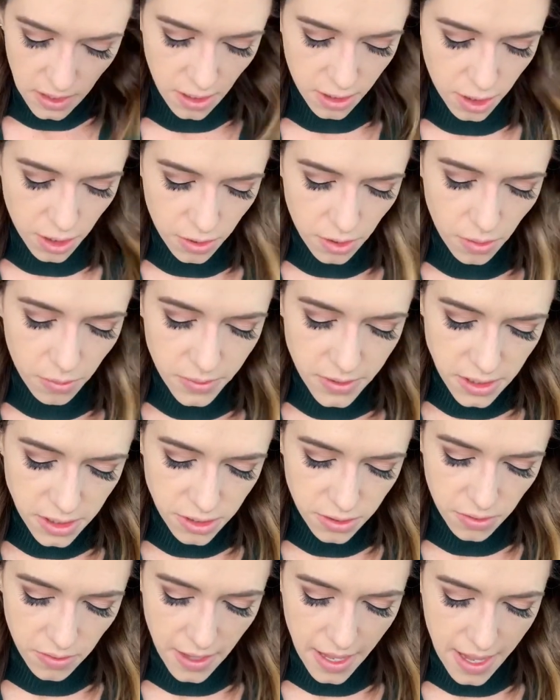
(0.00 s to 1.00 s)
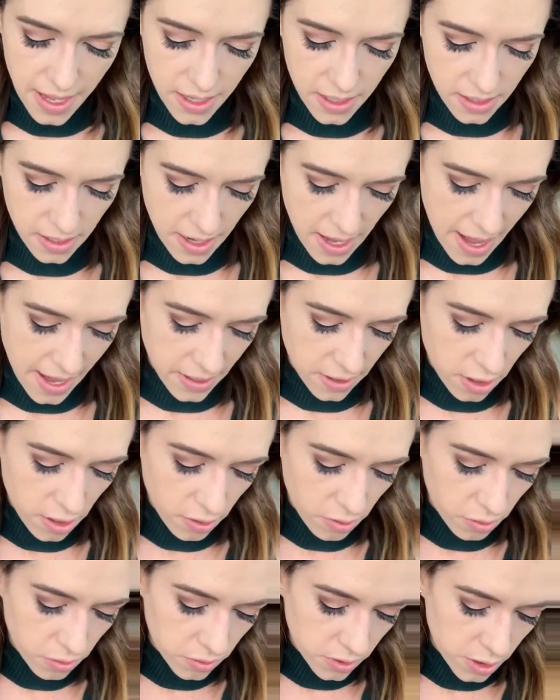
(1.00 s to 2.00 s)
You don't want to do that. I
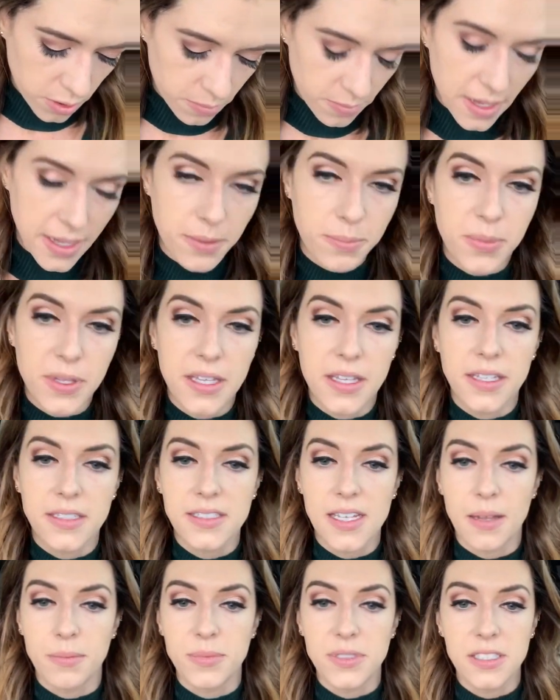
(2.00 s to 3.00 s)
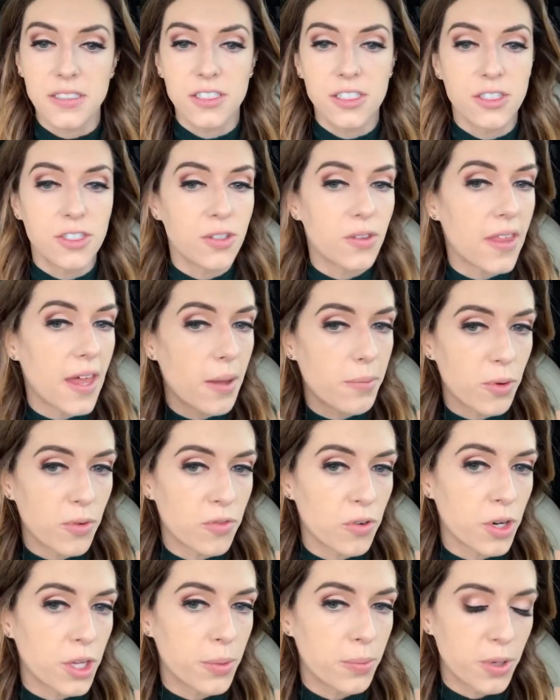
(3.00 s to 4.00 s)
know you might be tempted to do that
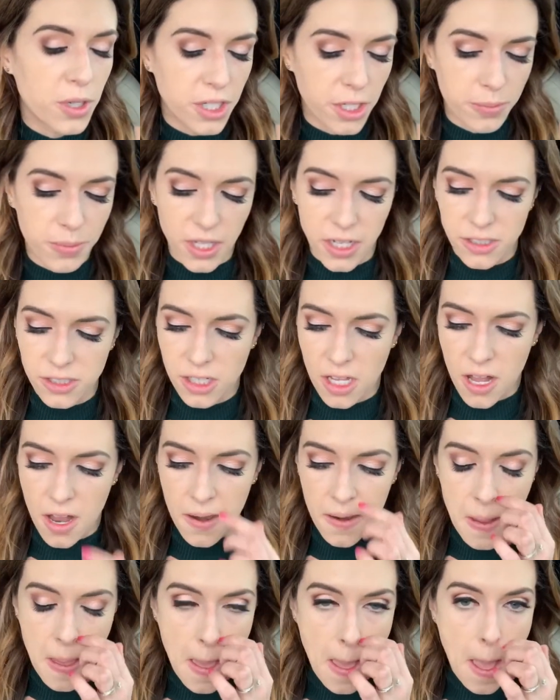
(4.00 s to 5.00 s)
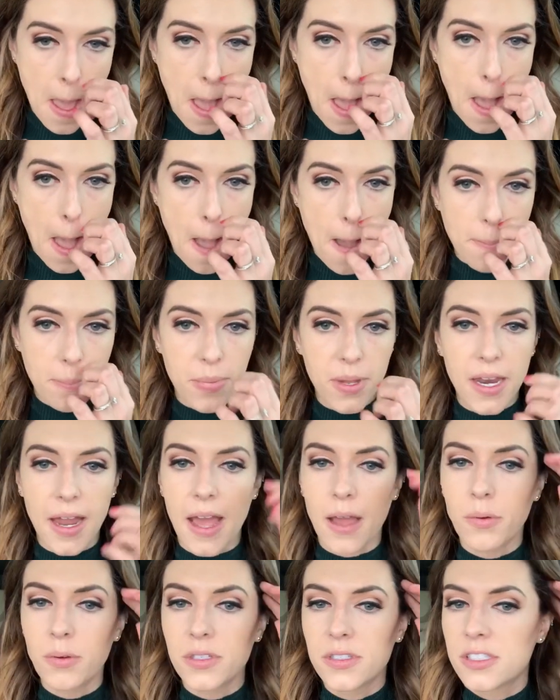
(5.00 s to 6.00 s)
before you put your blush on, but
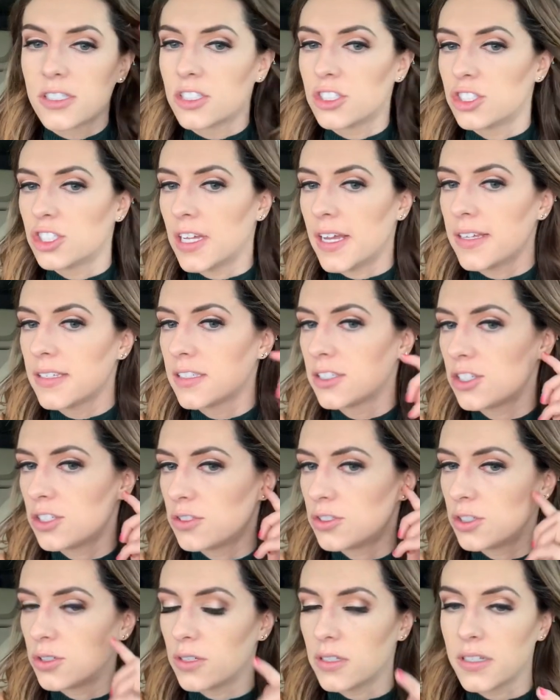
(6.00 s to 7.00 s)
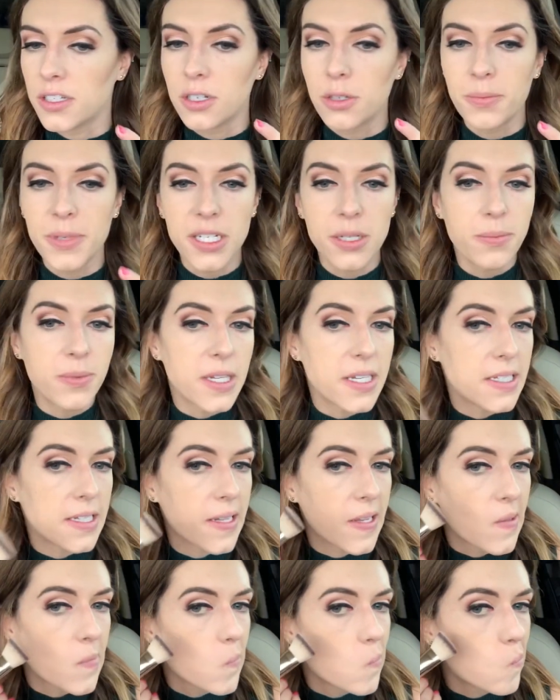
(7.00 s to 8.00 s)
I would suggest you do a little bit of
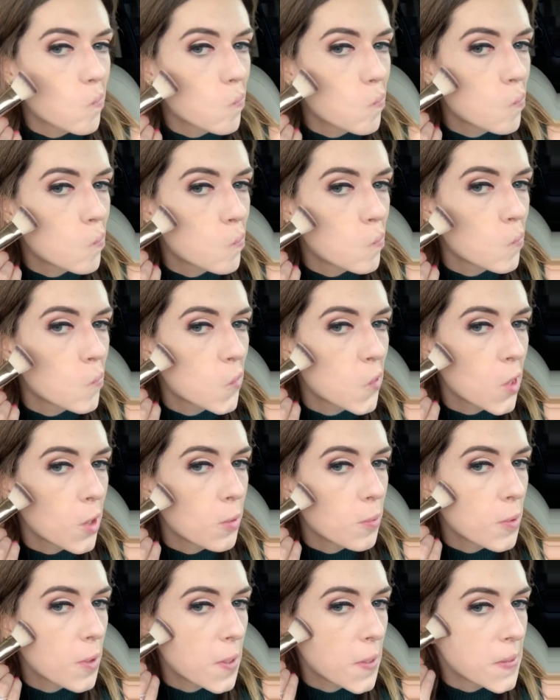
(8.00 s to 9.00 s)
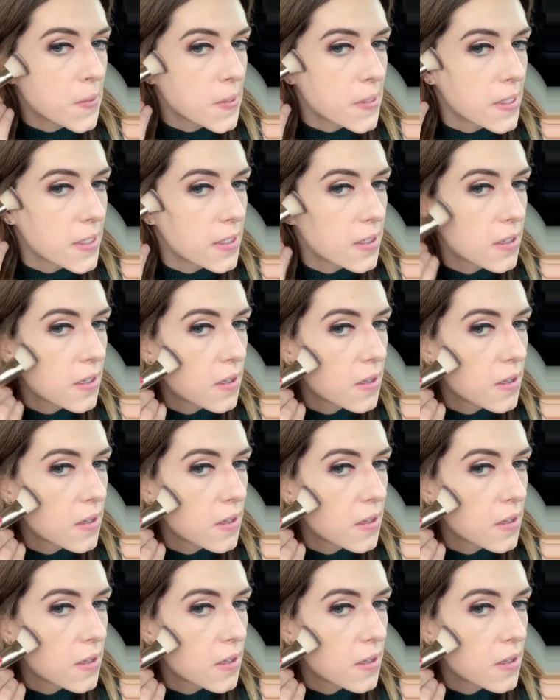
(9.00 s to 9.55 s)
blending. So you place it,